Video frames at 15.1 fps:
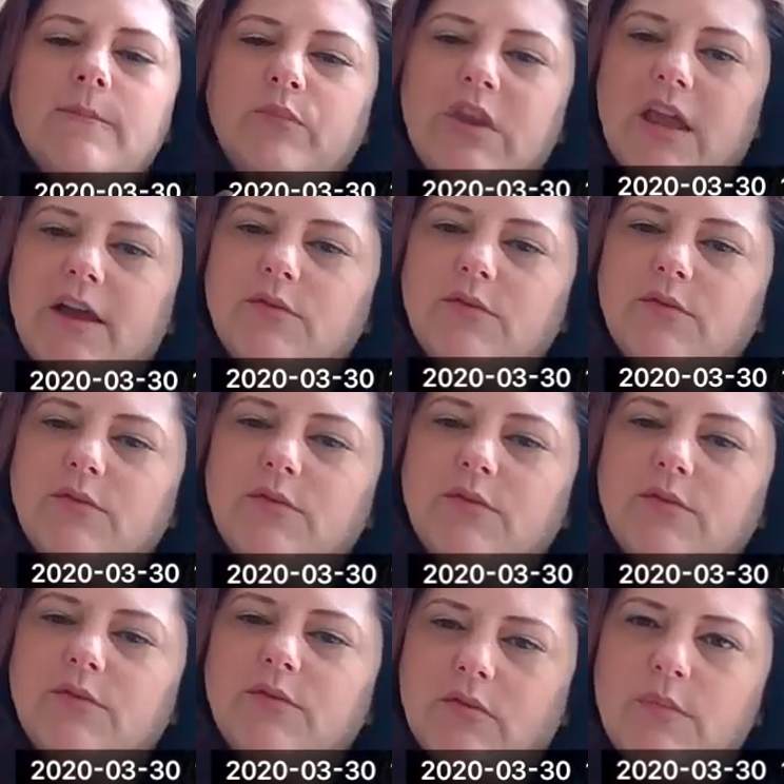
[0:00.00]
you have to
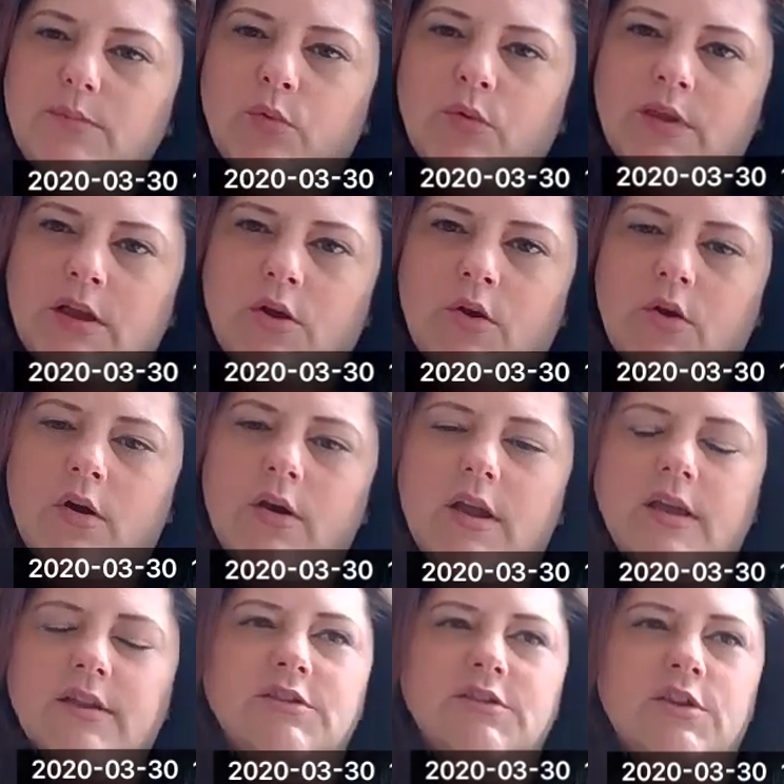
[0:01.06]
be able to meet people where they
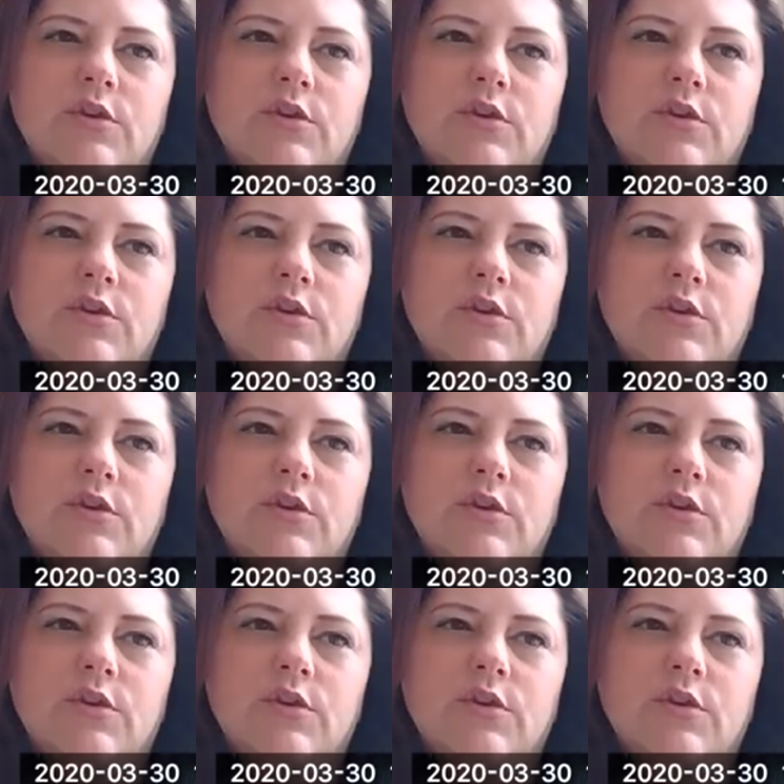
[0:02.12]
are.